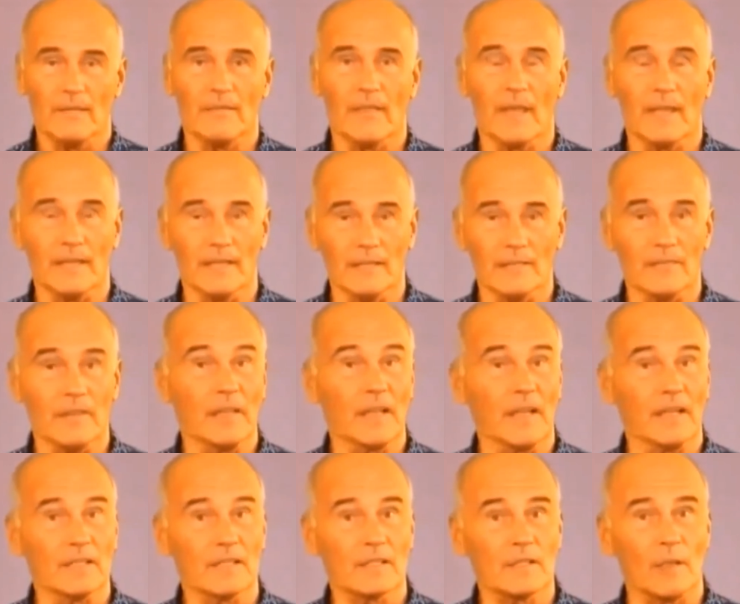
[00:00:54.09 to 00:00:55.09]
that evening
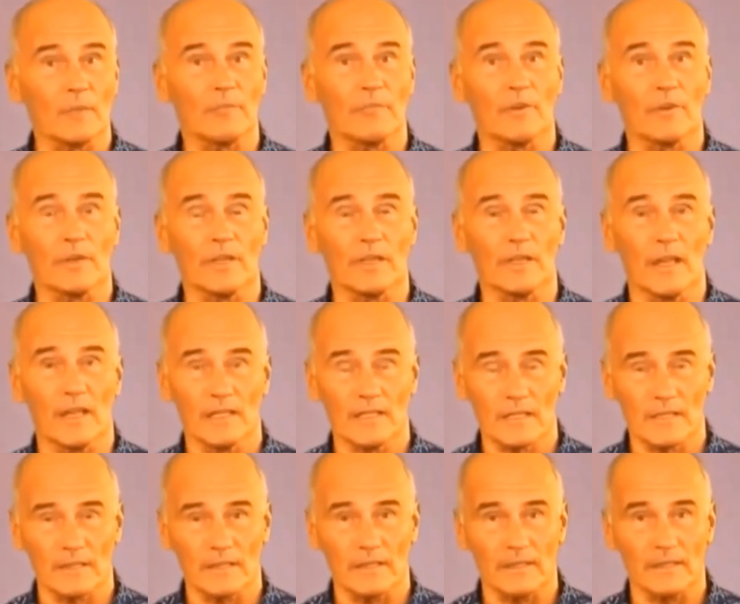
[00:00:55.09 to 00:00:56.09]
I slept very
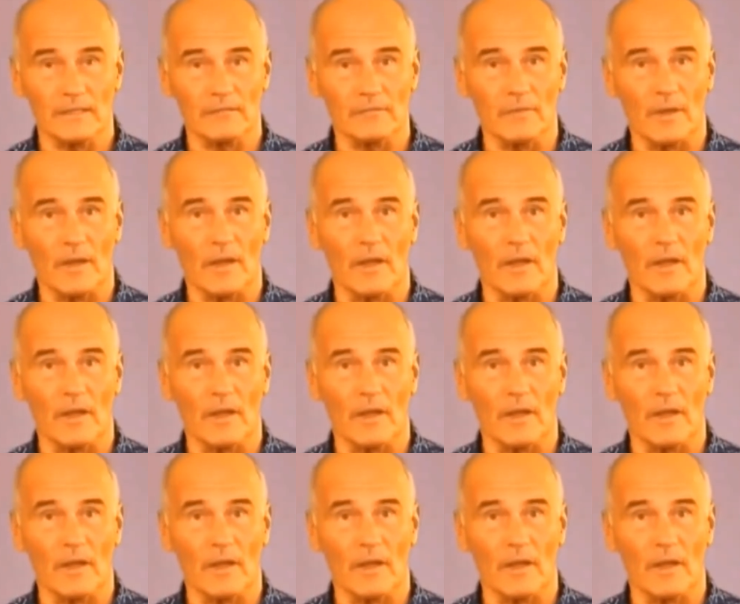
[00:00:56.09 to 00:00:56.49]
nicely,